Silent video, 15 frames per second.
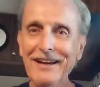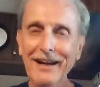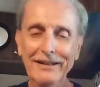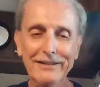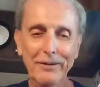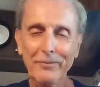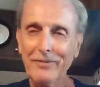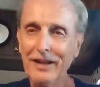yeah,
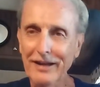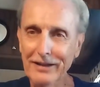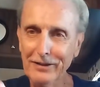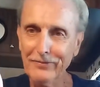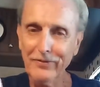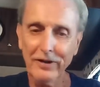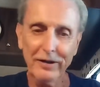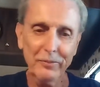I, thank
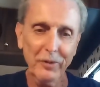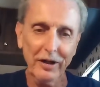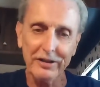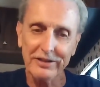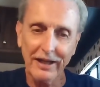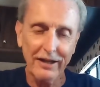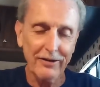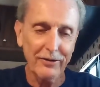you very
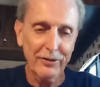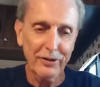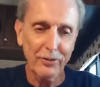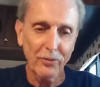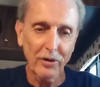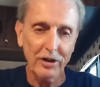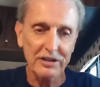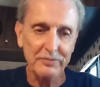much. I don't know who
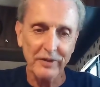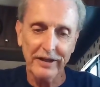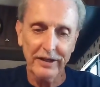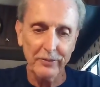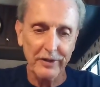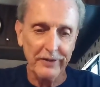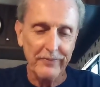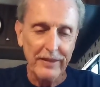it was, but
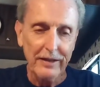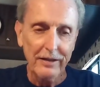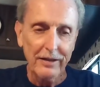anyway,